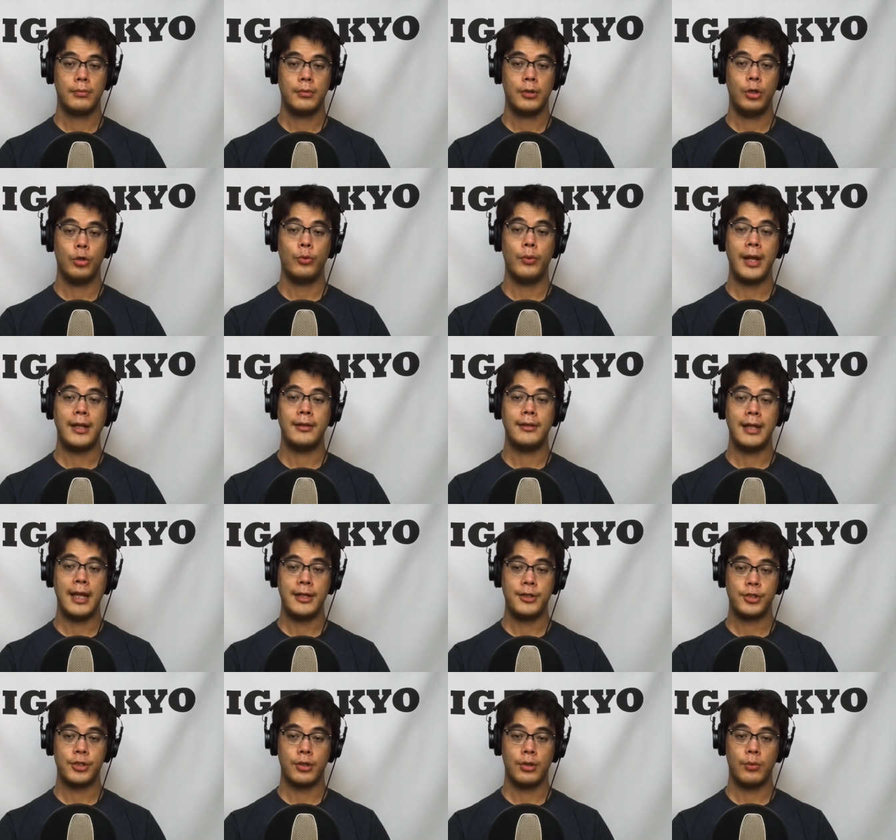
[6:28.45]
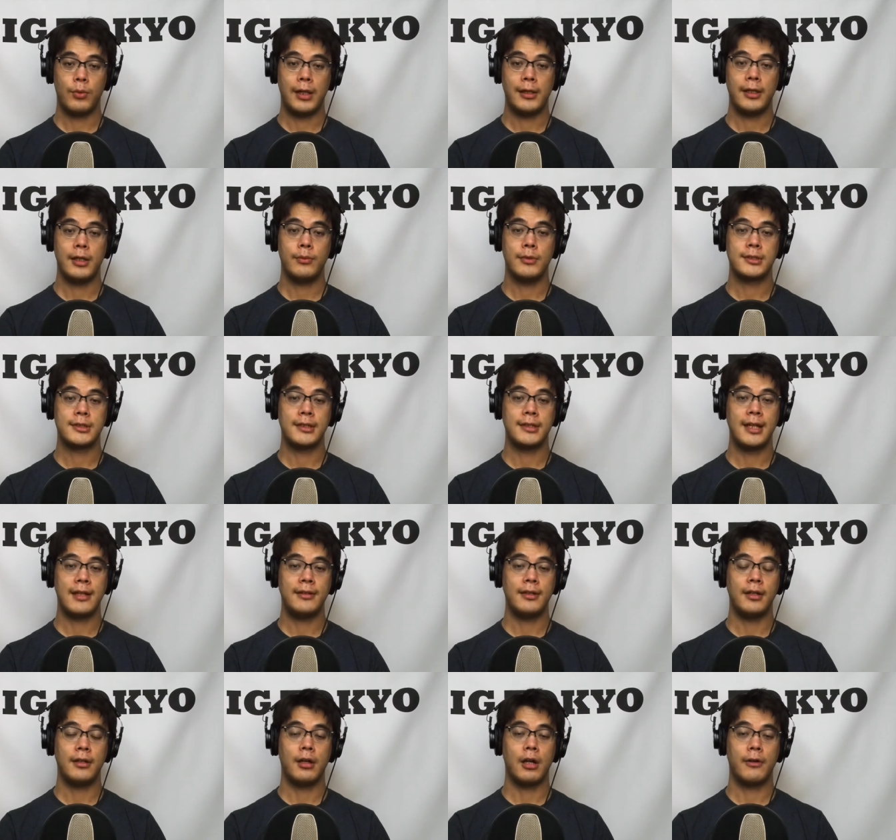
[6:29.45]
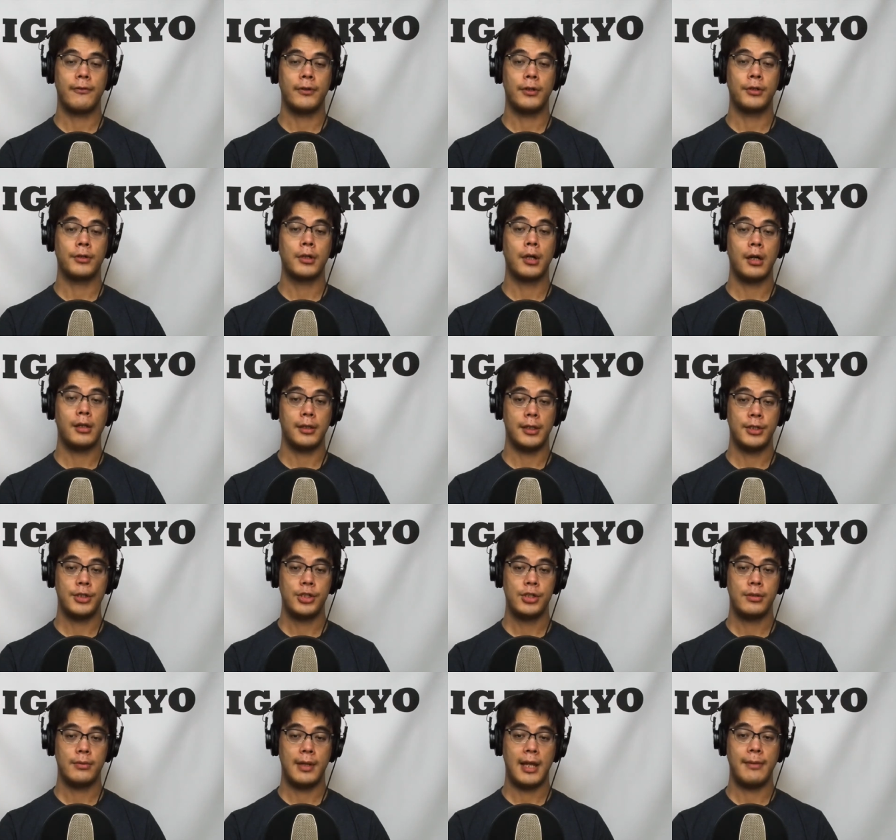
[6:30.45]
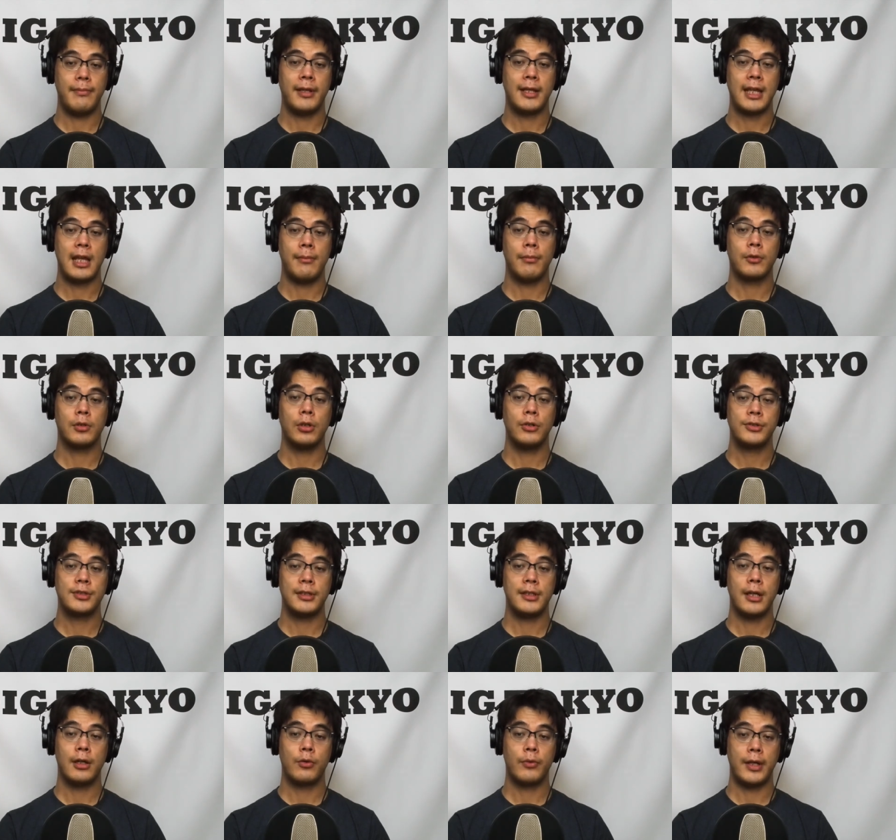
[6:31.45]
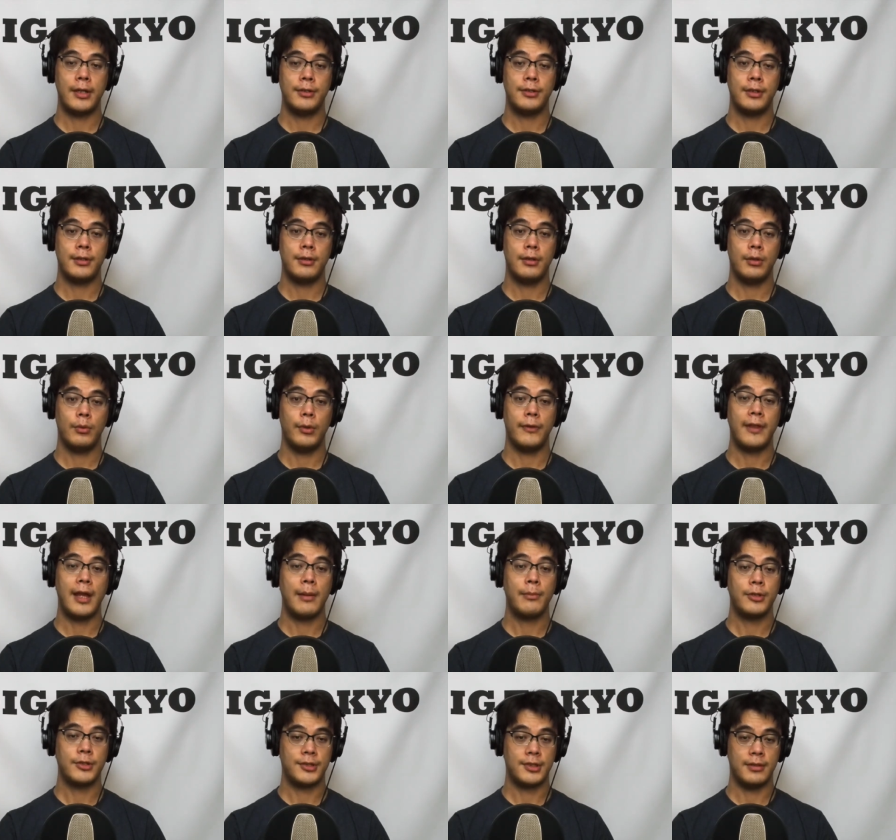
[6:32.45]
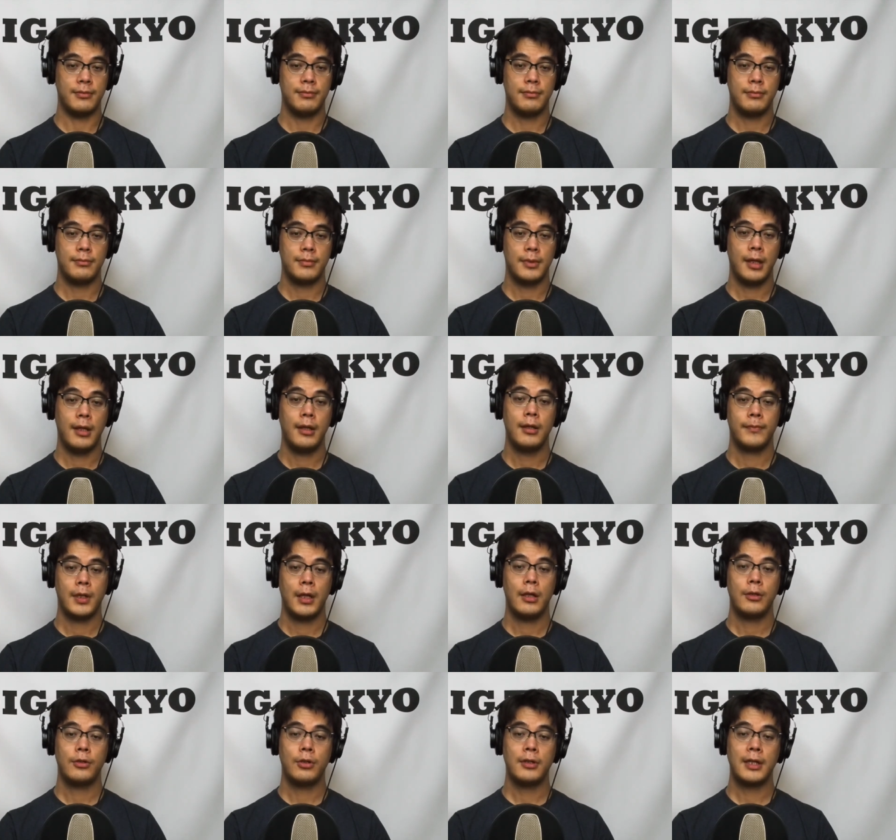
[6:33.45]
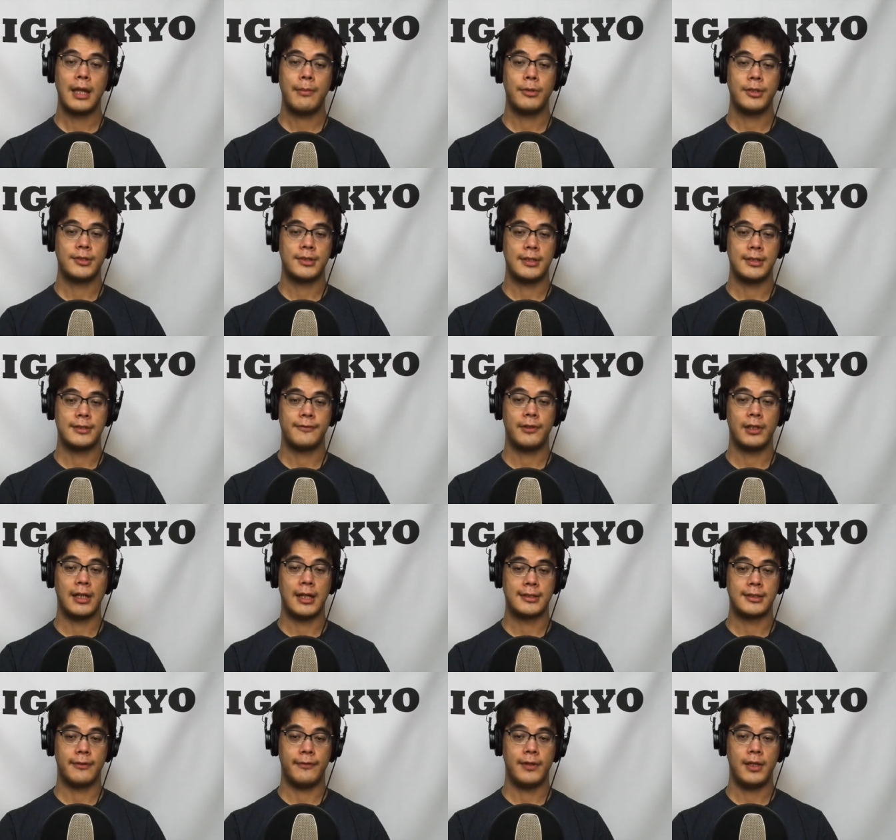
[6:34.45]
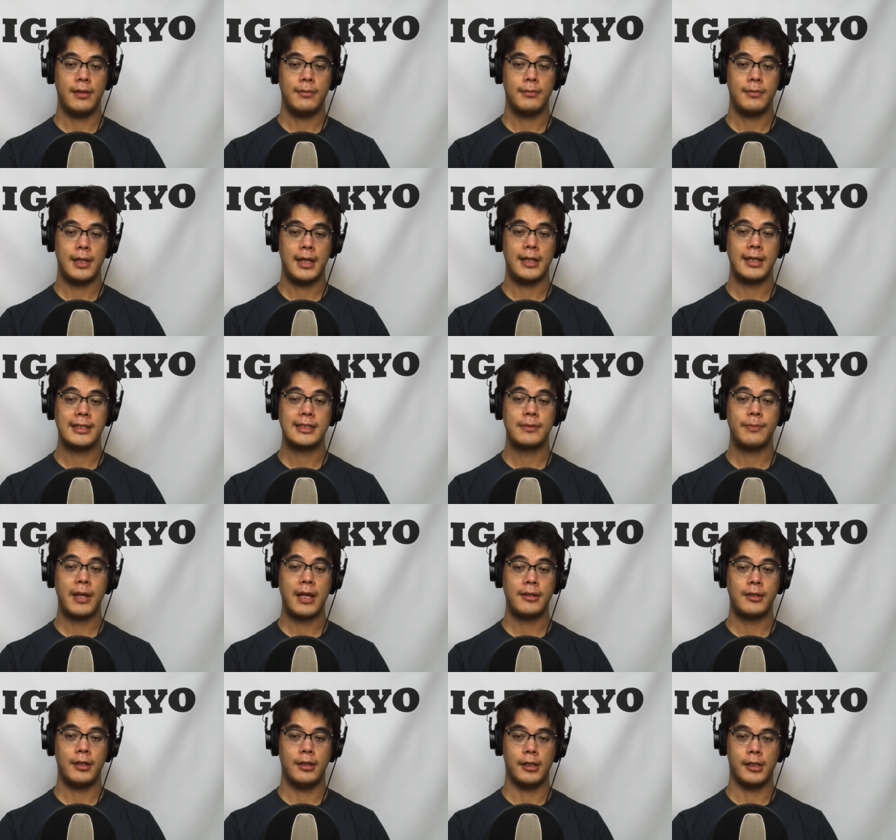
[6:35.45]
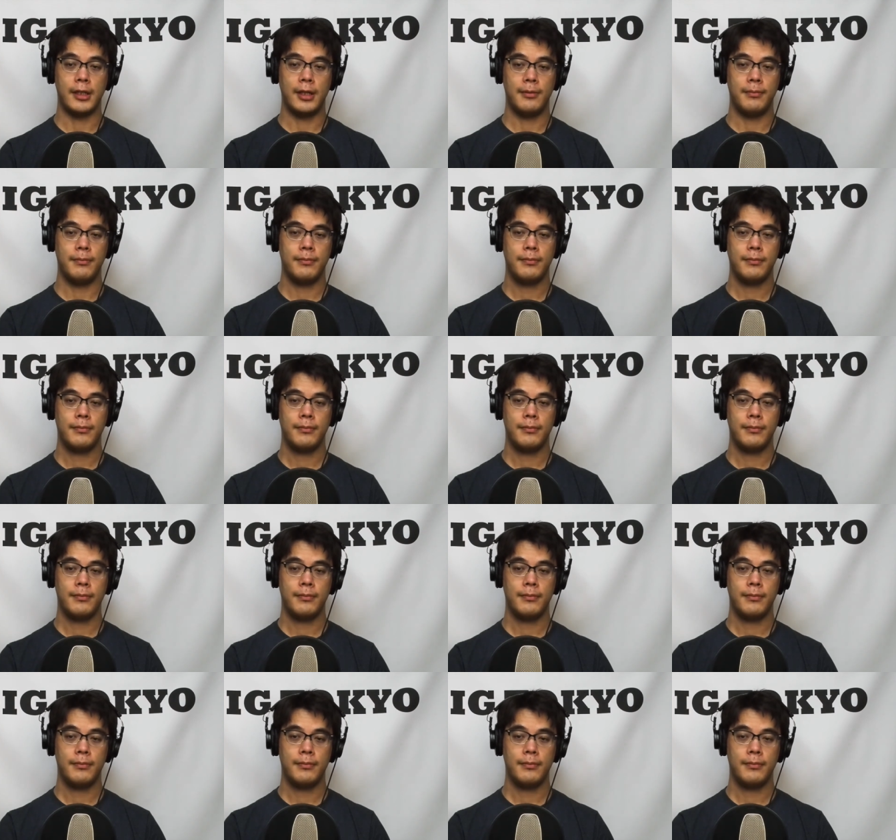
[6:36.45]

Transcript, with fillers: who read Nature while he was attending Harvard College and became closely acquainted with Emerson, took Emerson's philosophy and expanded on it.